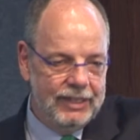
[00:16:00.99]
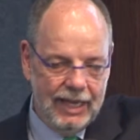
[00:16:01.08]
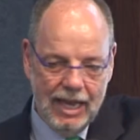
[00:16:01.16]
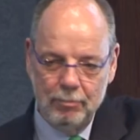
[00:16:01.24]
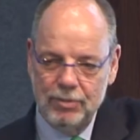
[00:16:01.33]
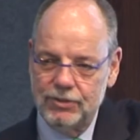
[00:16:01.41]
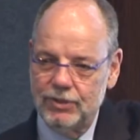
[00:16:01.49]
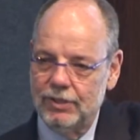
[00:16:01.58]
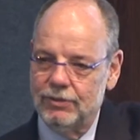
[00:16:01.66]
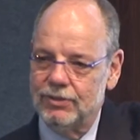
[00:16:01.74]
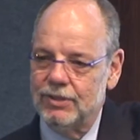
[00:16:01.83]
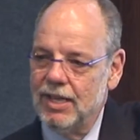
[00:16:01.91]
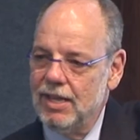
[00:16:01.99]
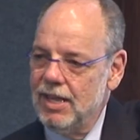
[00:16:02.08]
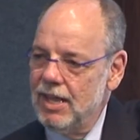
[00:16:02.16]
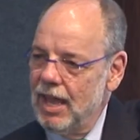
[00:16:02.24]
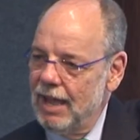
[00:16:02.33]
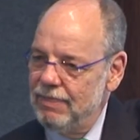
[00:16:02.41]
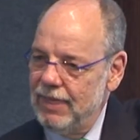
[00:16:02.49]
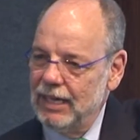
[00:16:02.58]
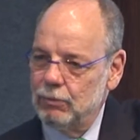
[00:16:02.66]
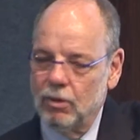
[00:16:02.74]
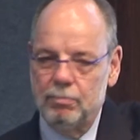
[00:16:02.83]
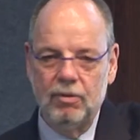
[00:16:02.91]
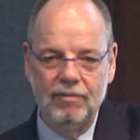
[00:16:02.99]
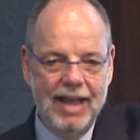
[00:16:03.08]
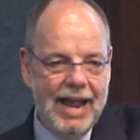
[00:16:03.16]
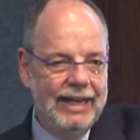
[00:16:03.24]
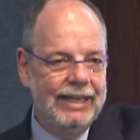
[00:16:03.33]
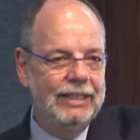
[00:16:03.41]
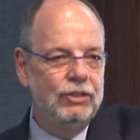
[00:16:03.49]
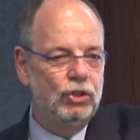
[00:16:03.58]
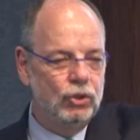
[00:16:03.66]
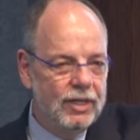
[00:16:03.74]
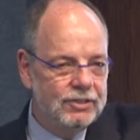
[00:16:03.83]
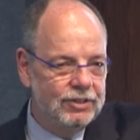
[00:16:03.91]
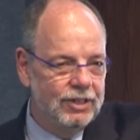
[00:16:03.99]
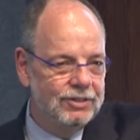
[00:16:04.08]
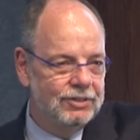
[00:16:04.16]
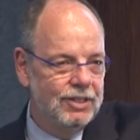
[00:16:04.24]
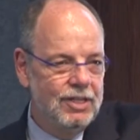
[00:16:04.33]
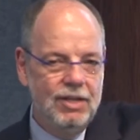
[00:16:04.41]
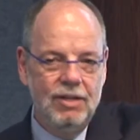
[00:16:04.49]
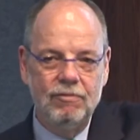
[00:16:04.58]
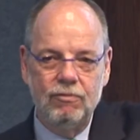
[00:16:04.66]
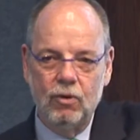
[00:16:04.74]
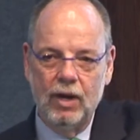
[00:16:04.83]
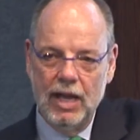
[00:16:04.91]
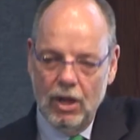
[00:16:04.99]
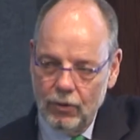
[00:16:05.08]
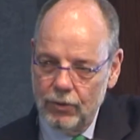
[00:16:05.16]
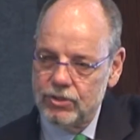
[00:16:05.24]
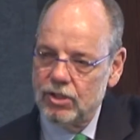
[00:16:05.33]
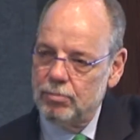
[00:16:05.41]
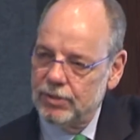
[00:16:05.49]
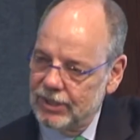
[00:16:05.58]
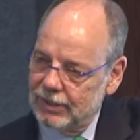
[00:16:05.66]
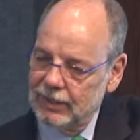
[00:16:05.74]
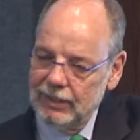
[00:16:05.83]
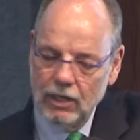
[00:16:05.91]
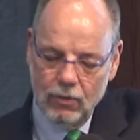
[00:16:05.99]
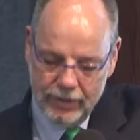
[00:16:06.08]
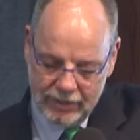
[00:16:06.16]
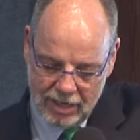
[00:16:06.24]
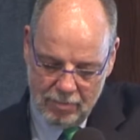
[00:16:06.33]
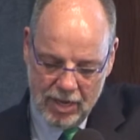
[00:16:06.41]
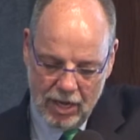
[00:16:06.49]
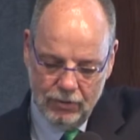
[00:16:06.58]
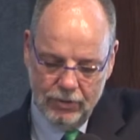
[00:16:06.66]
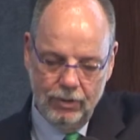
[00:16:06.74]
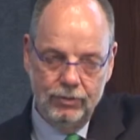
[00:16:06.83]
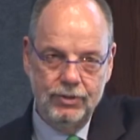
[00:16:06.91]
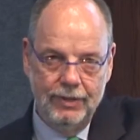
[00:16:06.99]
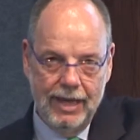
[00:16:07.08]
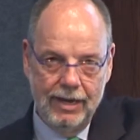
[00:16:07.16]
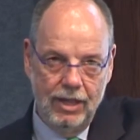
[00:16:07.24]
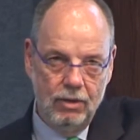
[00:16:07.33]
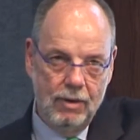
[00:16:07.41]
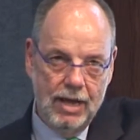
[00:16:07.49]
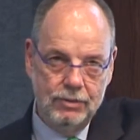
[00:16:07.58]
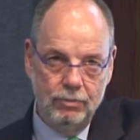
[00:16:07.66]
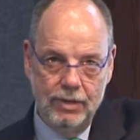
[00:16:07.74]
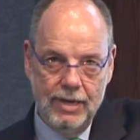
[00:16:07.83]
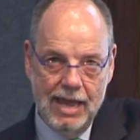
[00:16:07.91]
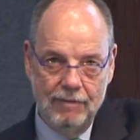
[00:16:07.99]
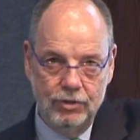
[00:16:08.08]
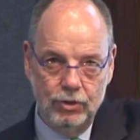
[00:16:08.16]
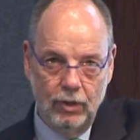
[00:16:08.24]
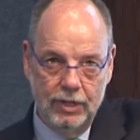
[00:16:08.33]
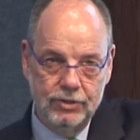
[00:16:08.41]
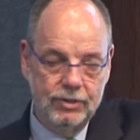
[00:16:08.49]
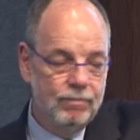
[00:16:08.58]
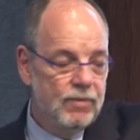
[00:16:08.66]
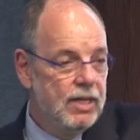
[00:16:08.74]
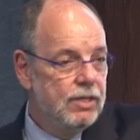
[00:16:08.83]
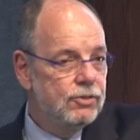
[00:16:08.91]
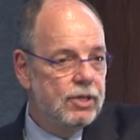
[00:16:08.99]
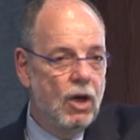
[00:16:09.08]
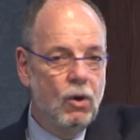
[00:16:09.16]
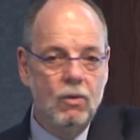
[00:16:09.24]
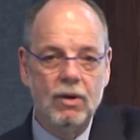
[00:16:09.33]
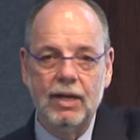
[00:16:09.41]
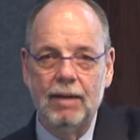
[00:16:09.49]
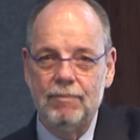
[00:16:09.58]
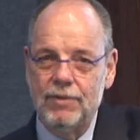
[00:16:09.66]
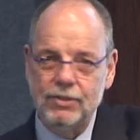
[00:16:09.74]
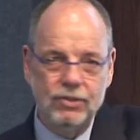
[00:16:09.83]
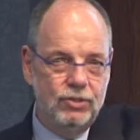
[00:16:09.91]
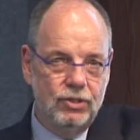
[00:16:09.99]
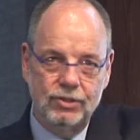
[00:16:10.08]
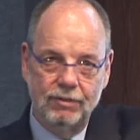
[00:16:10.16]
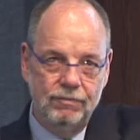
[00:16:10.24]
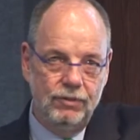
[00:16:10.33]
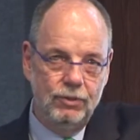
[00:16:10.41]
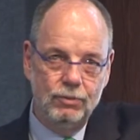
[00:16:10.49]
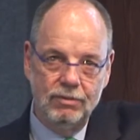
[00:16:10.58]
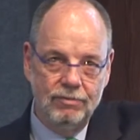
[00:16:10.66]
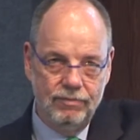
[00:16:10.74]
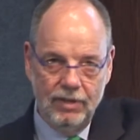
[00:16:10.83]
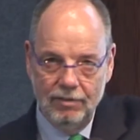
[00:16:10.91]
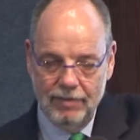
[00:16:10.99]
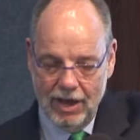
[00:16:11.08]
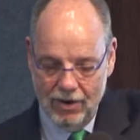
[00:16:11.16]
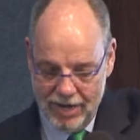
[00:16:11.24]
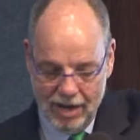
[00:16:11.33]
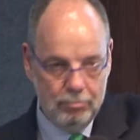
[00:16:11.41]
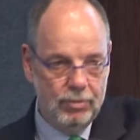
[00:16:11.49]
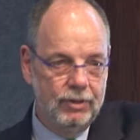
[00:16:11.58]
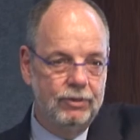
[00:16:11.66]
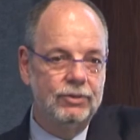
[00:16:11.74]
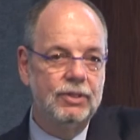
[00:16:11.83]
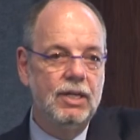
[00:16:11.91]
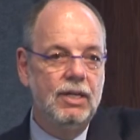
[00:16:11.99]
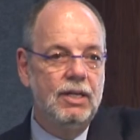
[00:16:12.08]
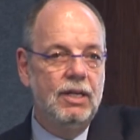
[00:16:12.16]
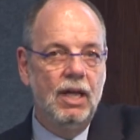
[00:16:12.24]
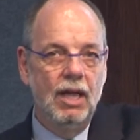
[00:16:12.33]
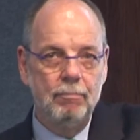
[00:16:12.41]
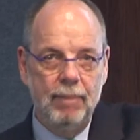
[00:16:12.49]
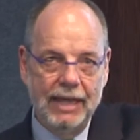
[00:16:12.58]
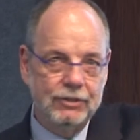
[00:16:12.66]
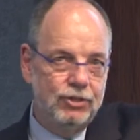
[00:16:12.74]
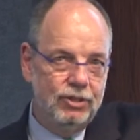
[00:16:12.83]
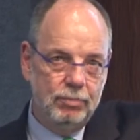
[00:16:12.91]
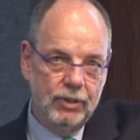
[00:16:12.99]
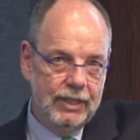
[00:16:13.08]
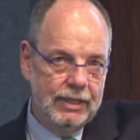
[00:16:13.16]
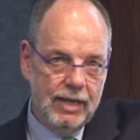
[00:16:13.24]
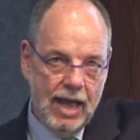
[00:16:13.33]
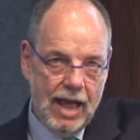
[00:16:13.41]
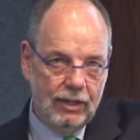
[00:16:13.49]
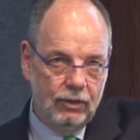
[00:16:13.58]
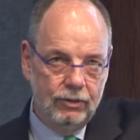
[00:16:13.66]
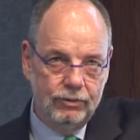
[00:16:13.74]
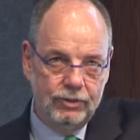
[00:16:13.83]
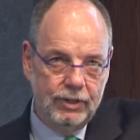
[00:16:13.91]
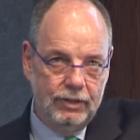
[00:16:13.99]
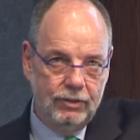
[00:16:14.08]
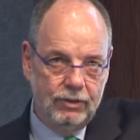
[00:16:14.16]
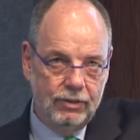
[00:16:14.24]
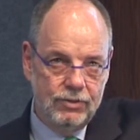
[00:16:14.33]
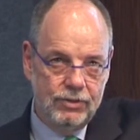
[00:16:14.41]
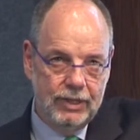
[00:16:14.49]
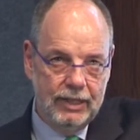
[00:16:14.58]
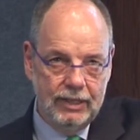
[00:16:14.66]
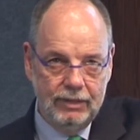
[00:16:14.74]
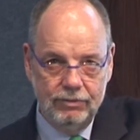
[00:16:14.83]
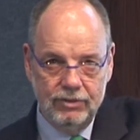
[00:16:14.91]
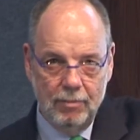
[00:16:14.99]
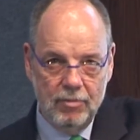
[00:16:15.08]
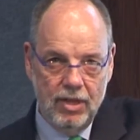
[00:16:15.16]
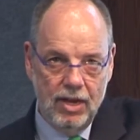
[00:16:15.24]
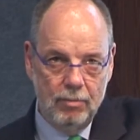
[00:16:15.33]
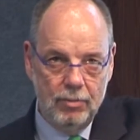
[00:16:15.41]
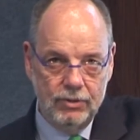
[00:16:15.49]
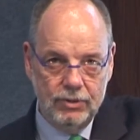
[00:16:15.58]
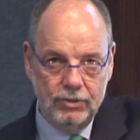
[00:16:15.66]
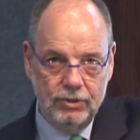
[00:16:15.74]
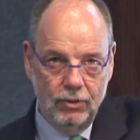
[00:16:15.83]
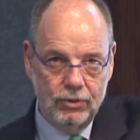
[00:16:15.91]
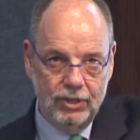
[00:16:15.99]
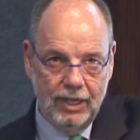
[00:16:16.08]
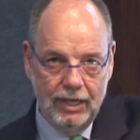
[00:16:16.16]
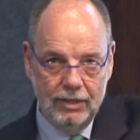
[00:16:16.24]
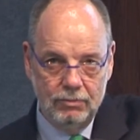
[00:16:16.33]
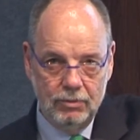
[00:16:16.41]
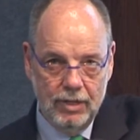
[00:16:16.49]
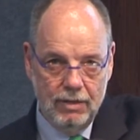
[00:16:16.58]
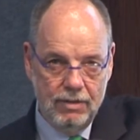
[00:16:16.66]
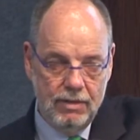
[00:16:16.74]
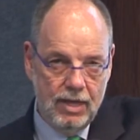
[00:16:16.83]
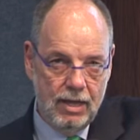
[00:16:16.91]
campuses, I think we're providing choices for elders, and particularly low-income elders that otherwise wouldn't have a choice. So this is just a few of our numbers. About $2 billion, and you can see some of the numbers associated with